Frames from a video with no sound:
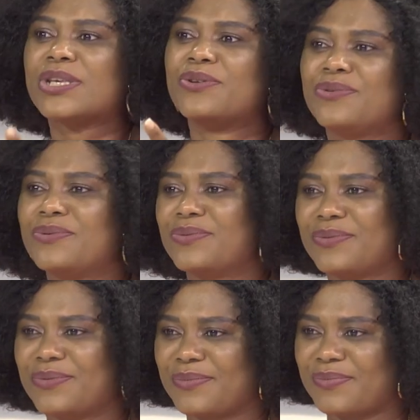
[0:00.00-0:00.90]
say
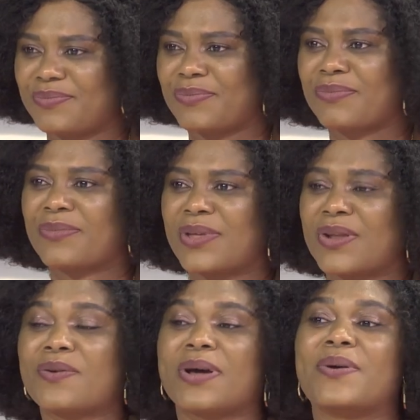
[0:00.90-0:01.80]
ten or hm,
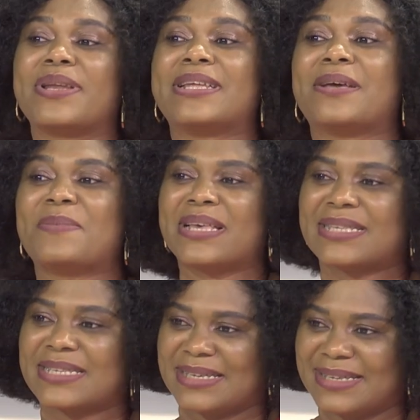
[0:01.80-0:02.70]
and Okano de
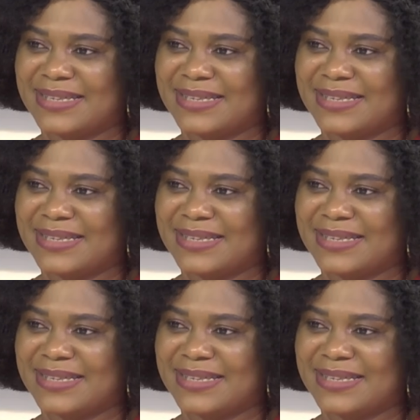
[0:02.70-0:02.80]
Yamiase.